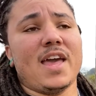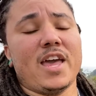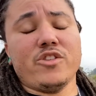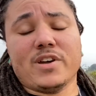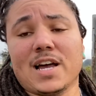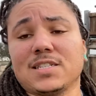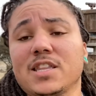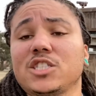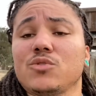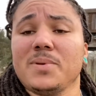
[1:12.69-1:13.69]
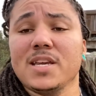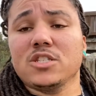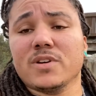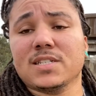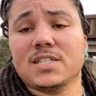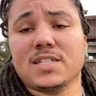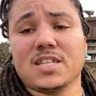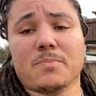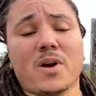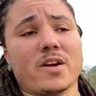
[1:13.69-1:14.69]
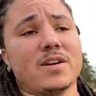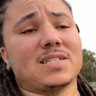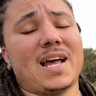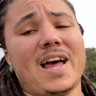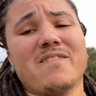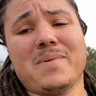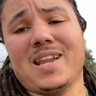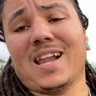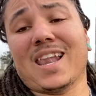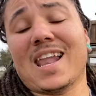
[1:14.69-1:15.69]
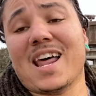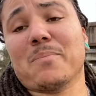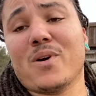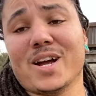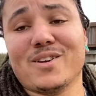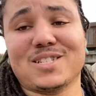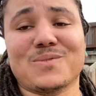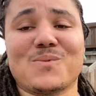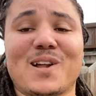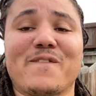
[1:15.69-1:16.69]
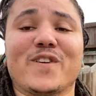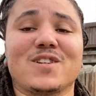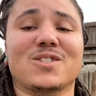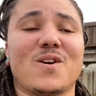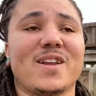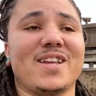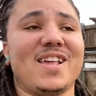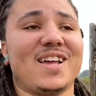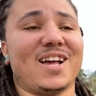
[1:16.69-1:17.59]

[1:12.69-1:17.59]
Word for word: And you guys said that you would be interested in seeing the progress. I have made a lot of progress from when I first started.